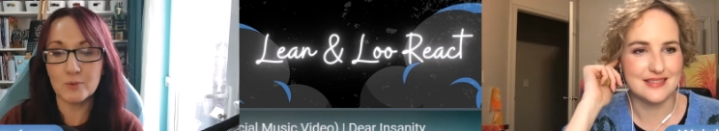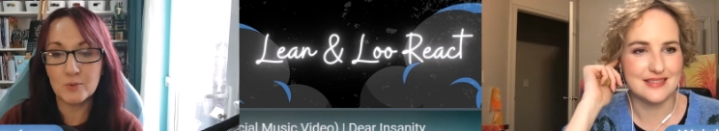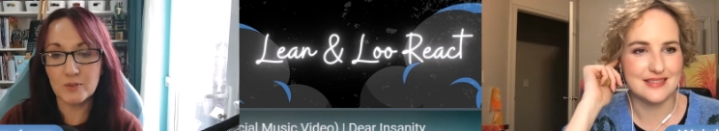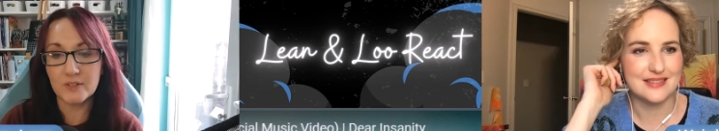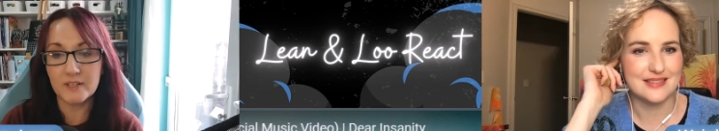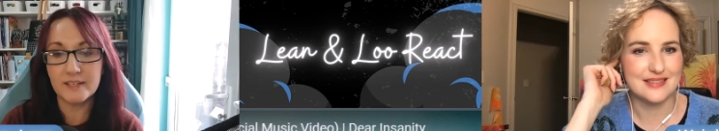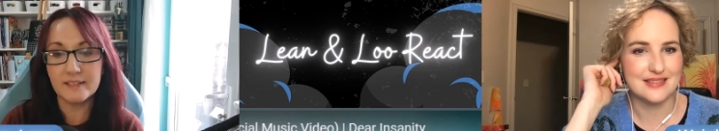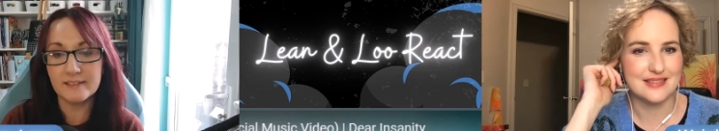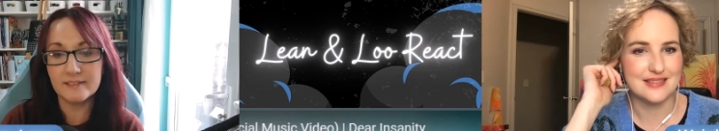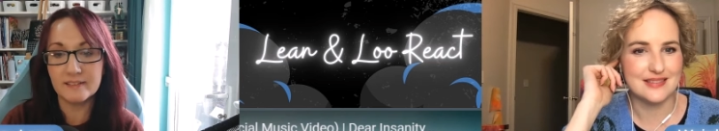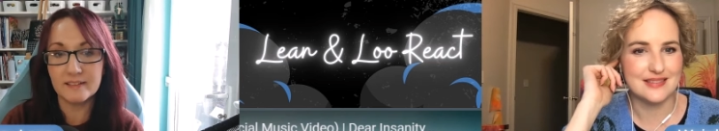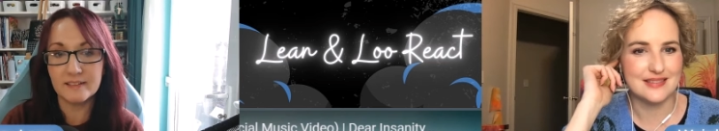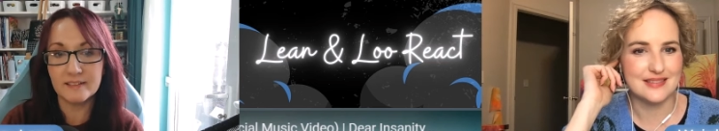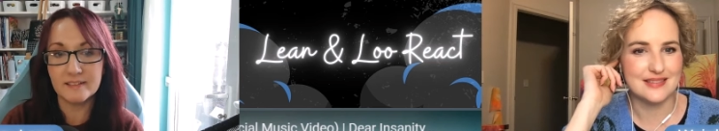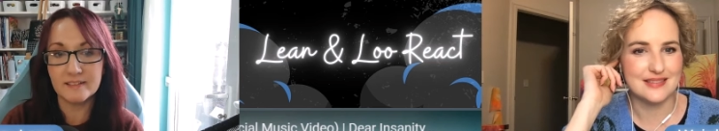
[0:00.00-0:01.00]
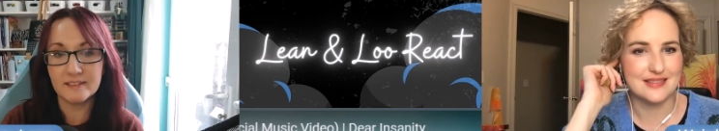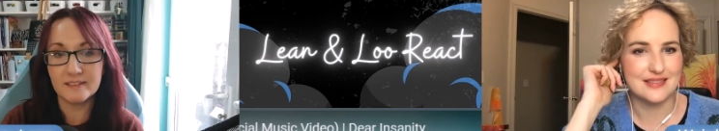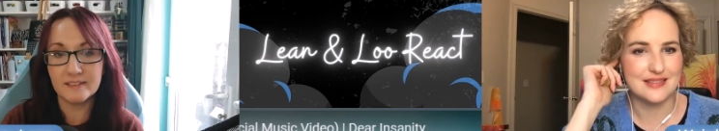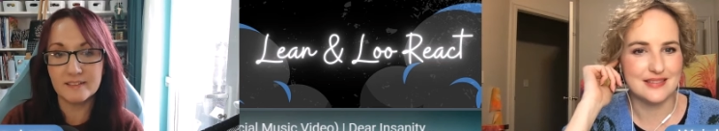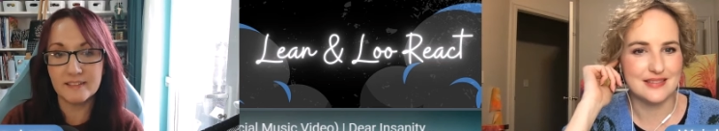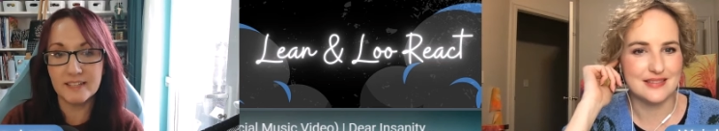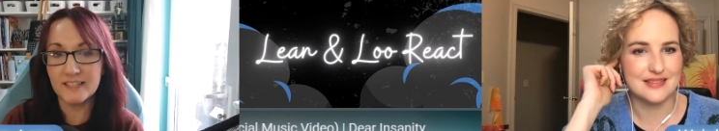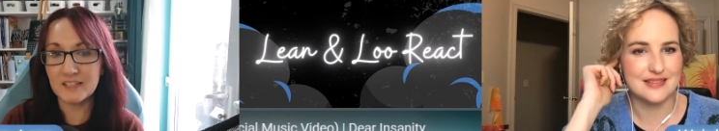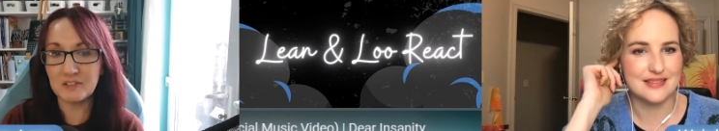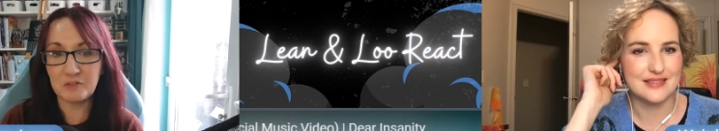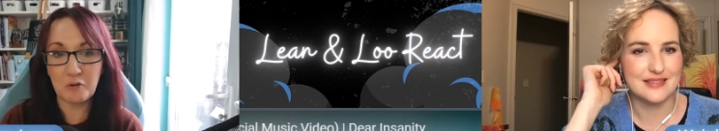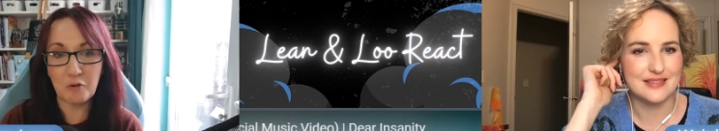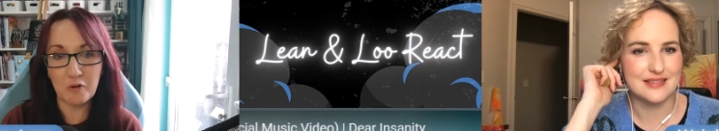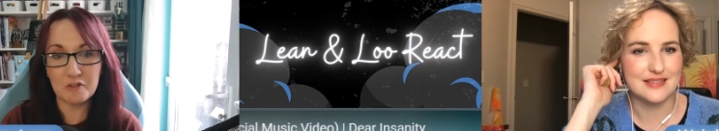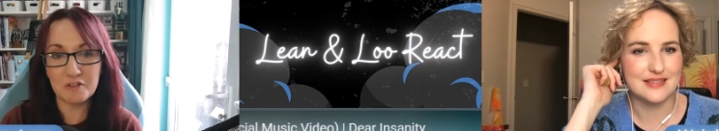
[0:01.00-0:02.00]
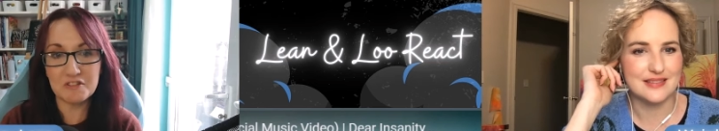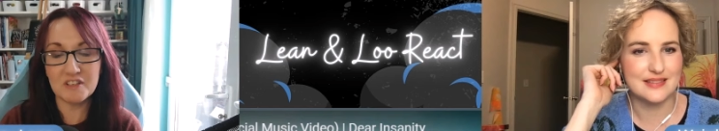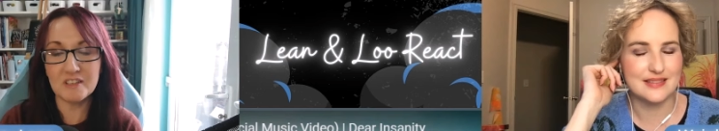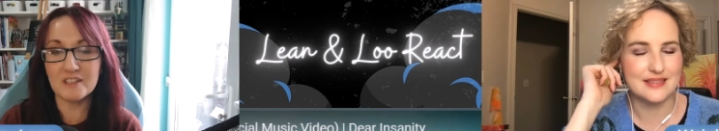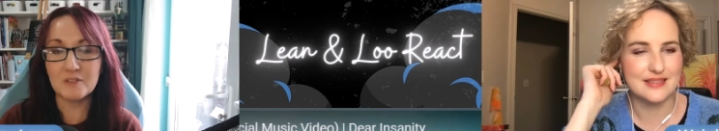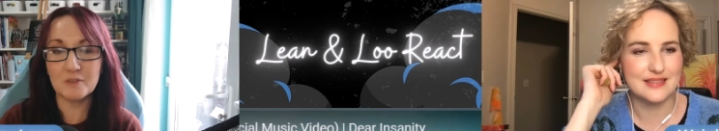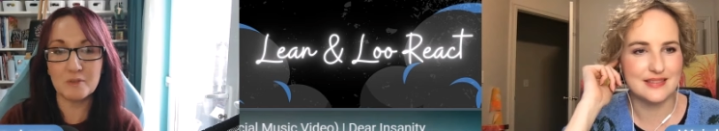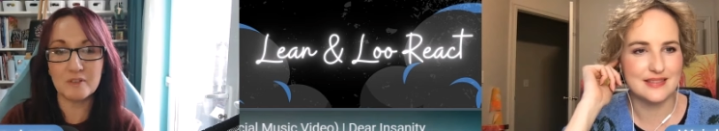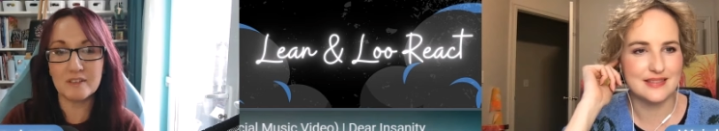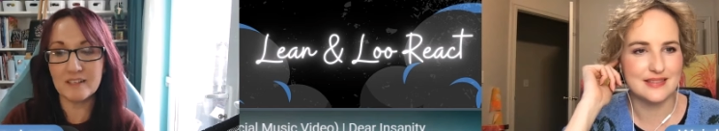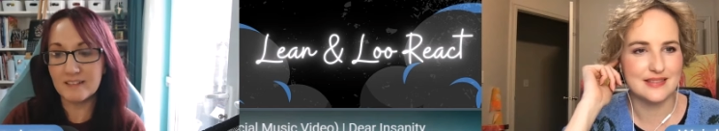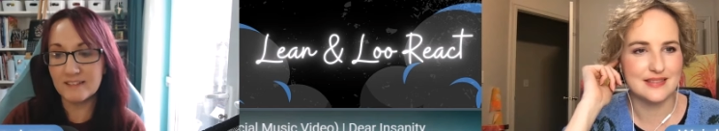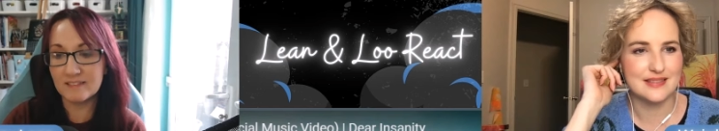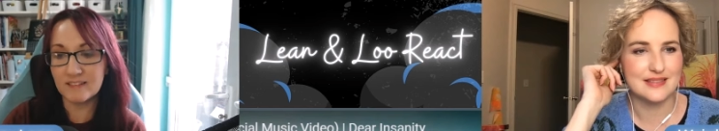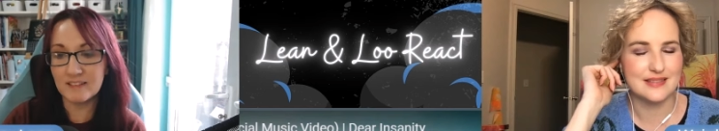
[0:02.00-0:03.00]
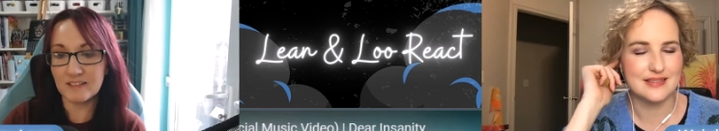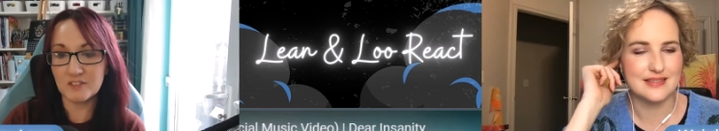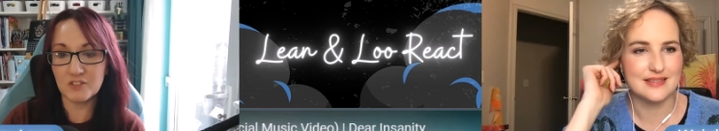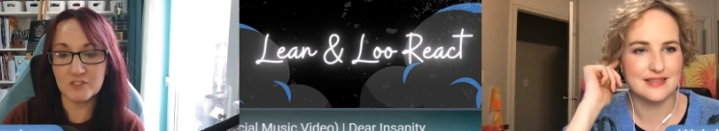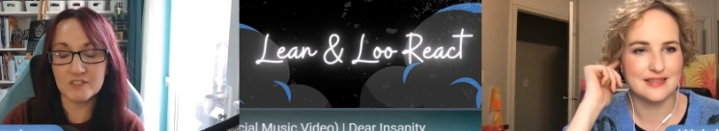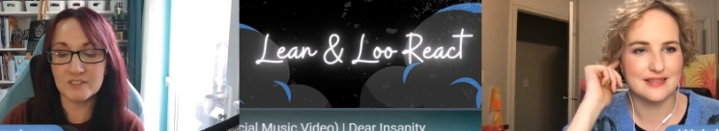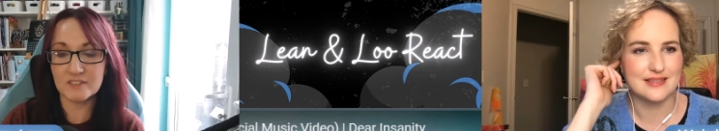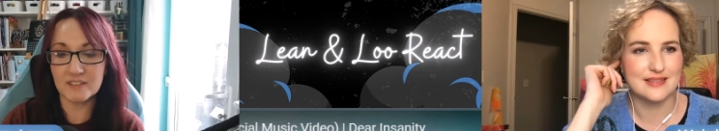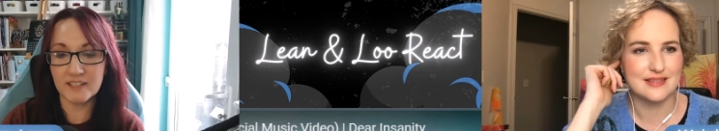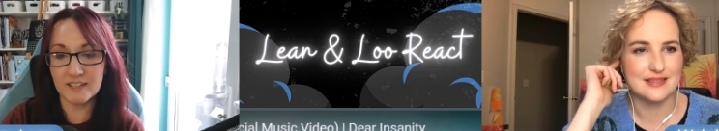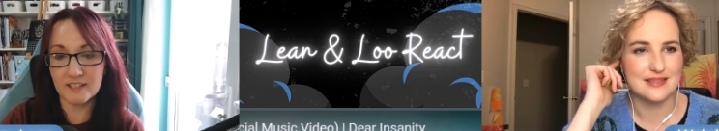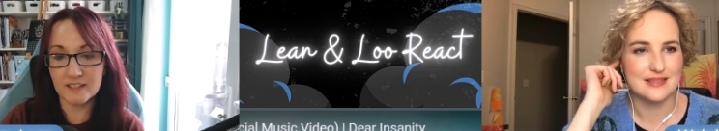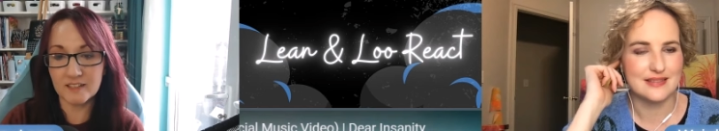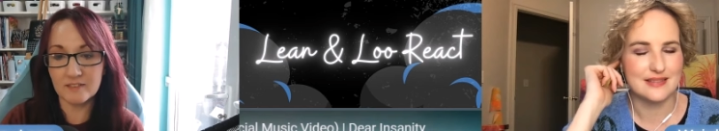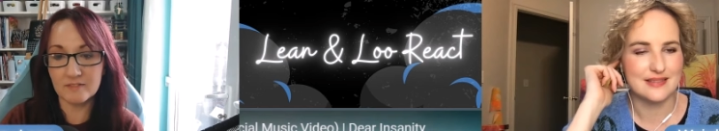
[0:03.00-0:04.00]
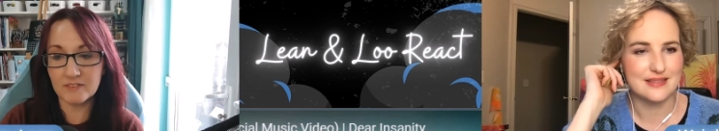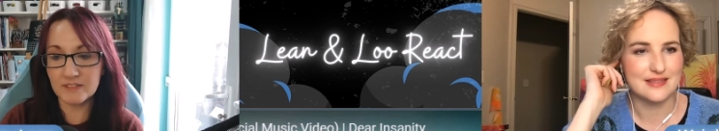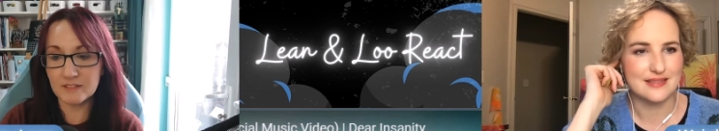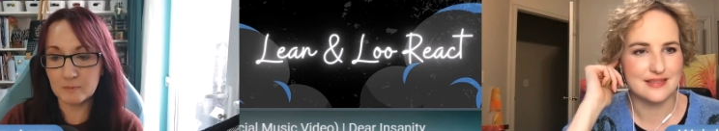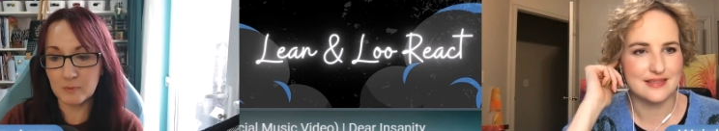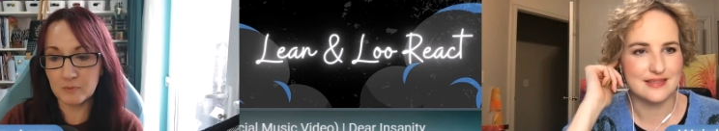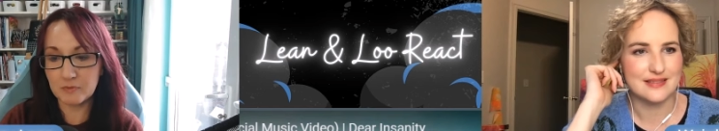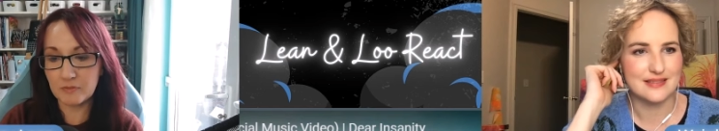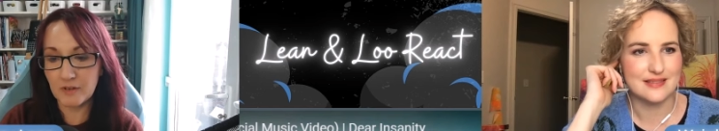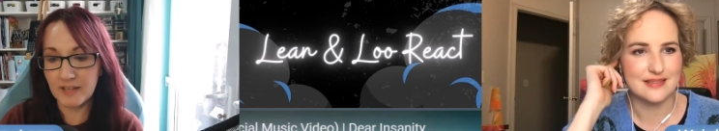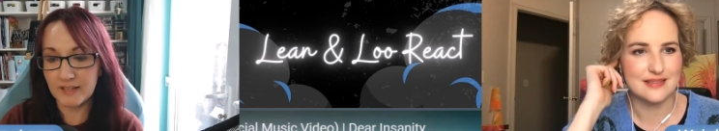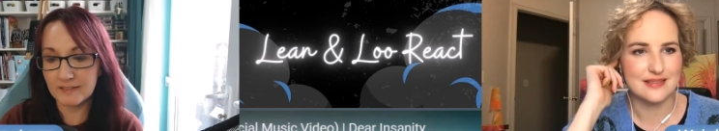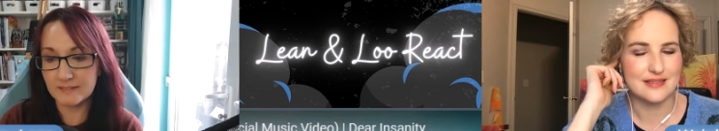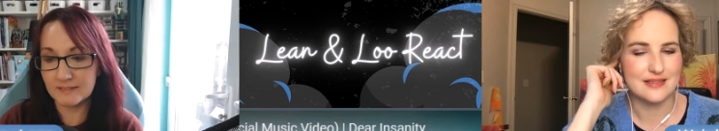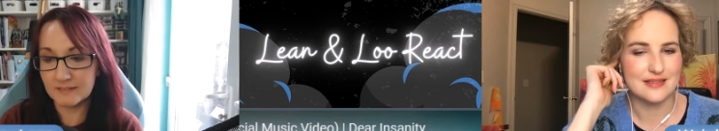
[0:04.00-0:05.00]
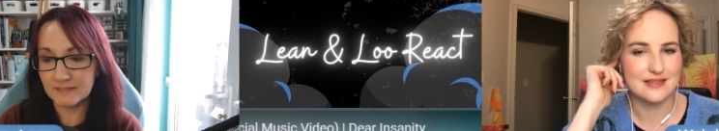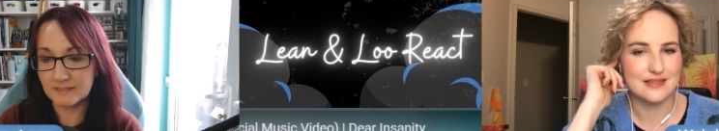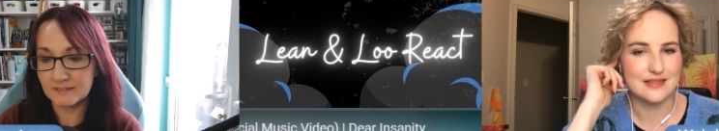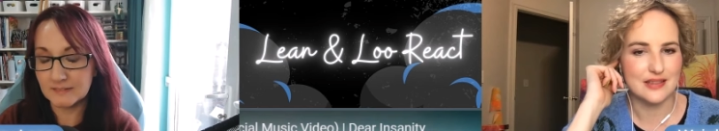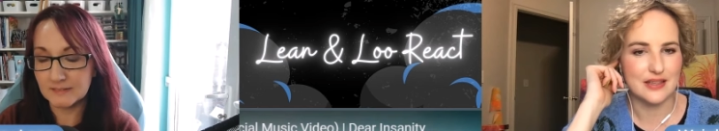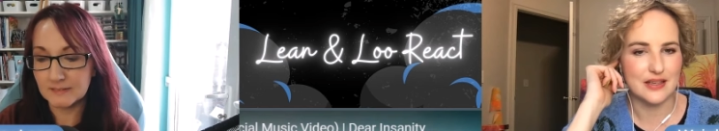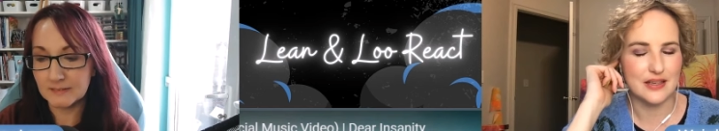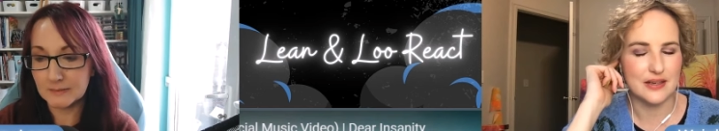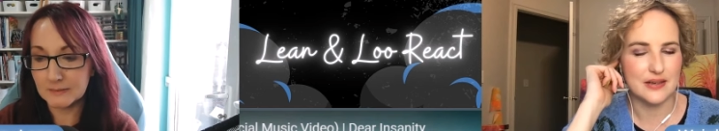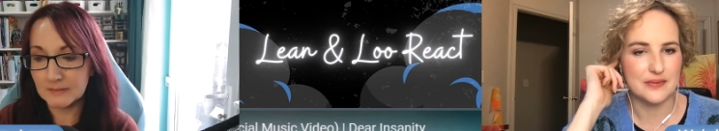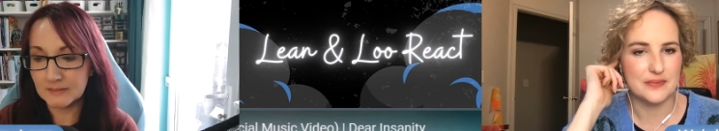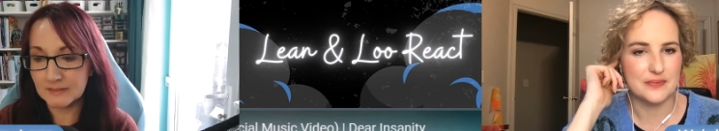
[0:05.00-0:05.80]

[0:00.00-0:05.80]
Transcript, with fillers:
Speaker 1: or is it like his conscience, or is it just like an invisible friend? Yeah.